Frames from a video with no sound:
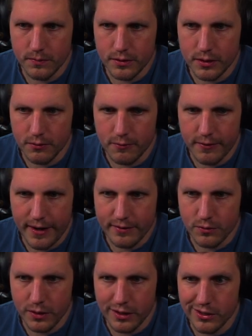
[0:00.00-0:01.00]
silver fast
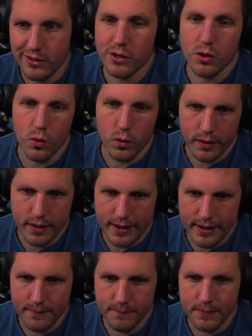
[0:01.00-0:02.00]
twitch, core
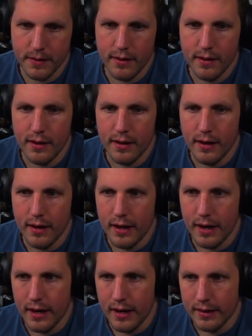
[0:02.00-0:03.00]
that,
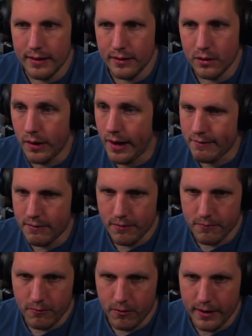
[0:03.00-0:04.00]
and then you have it for
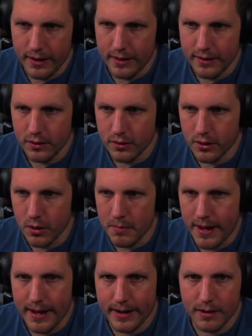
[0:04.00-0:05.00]
free. Then you can go
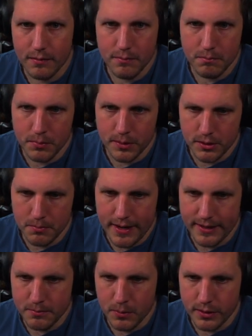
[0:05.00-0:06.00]
back, put your
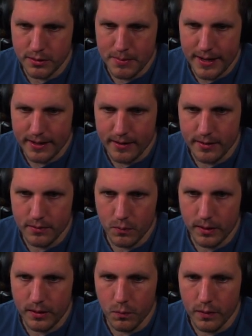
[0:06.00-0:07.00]
badge points back on
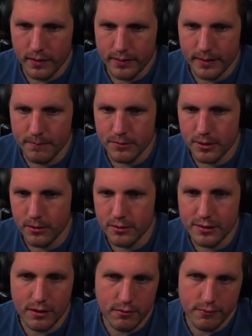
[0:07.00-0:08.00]
where you want them. So
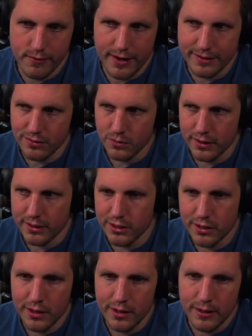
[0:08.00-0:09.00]
silver fast twitch,
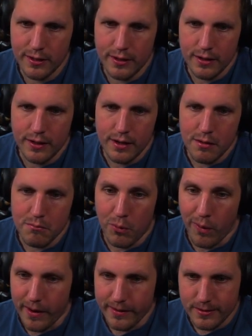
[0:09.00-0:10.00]

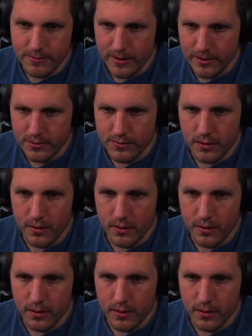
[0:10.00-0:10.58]
bronze fearless,